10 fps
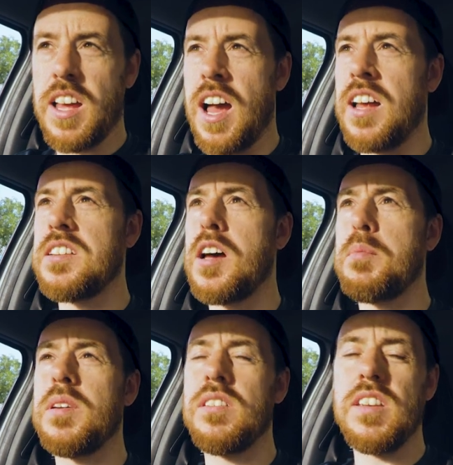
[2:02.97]
and up
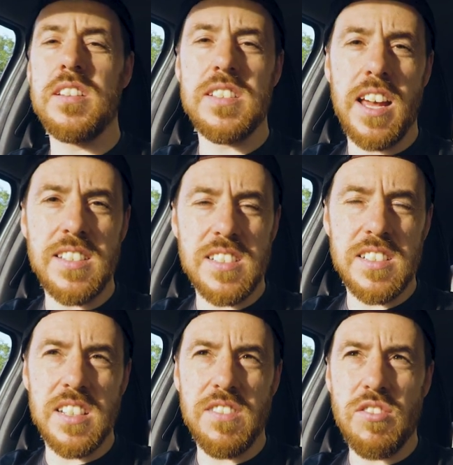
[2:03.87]
in the
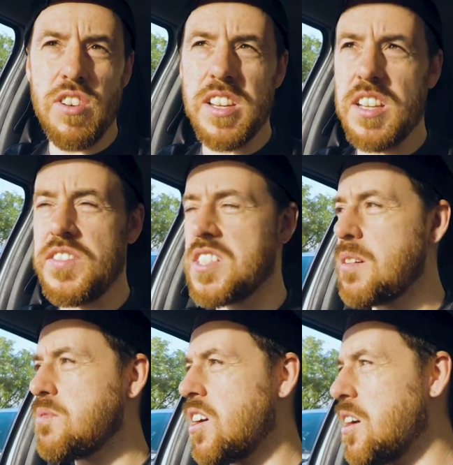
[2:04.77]
intensity of the running at the same
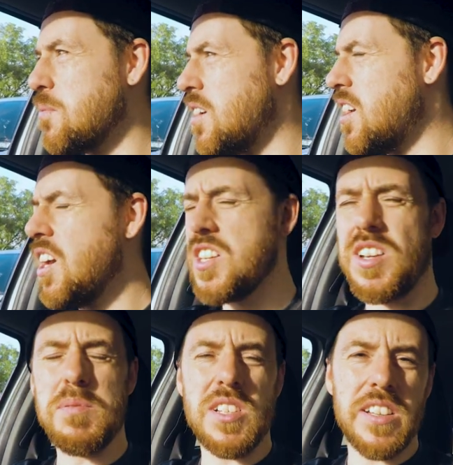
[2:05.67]
time. So
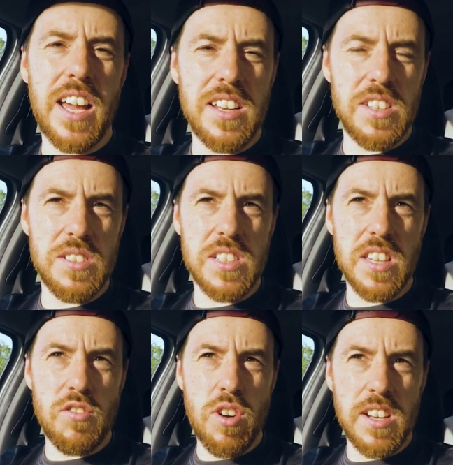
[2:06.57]
I'm still getting used to
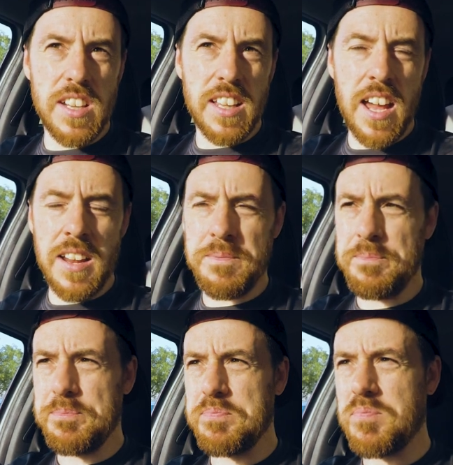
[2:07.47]
the running again,
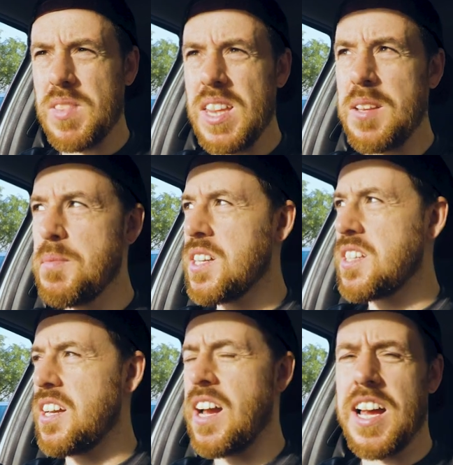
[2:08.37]
because
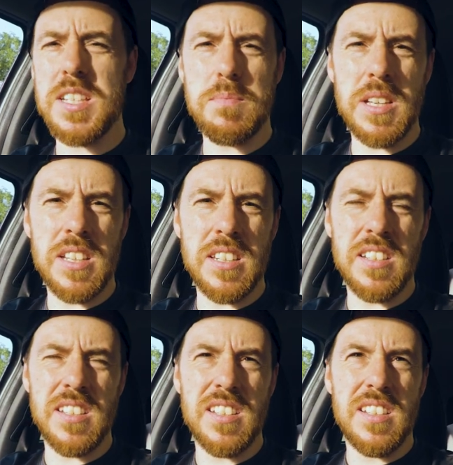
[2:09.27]
that has been,
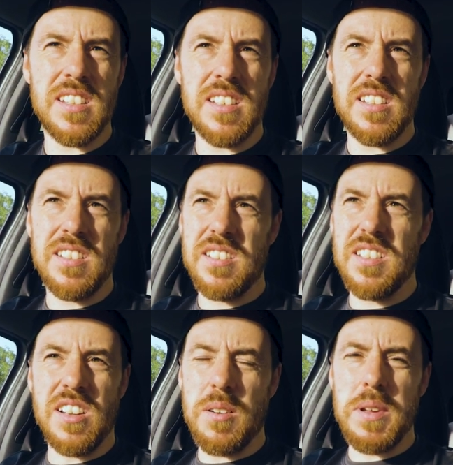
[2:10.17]
you
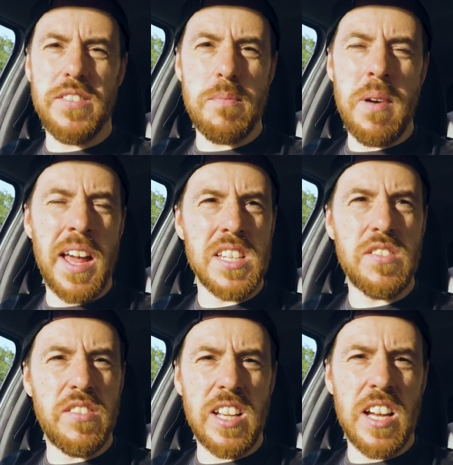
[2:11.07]
know, a bit of a mess for
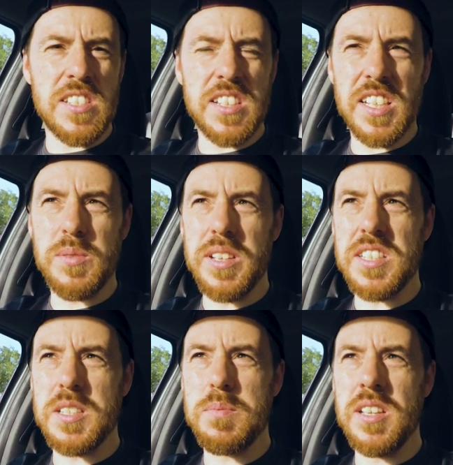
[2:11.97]
the last 6 weeks.
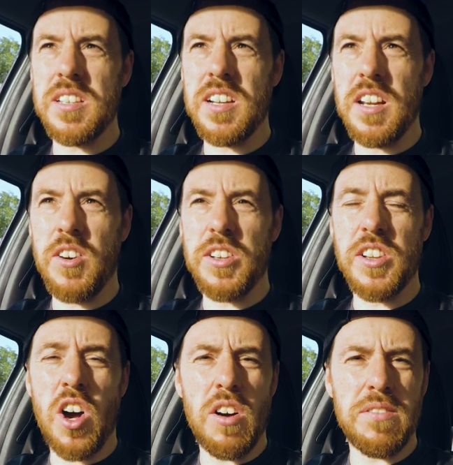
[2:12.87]
It's been kind of on and
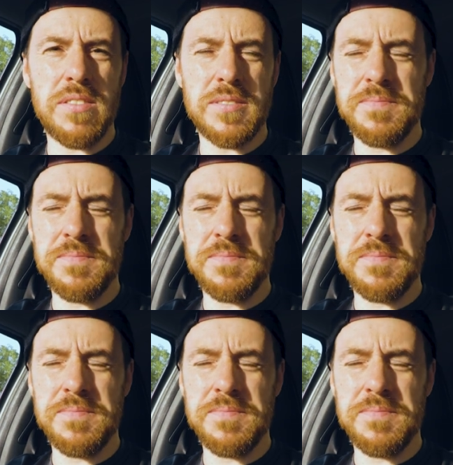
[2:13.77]
off.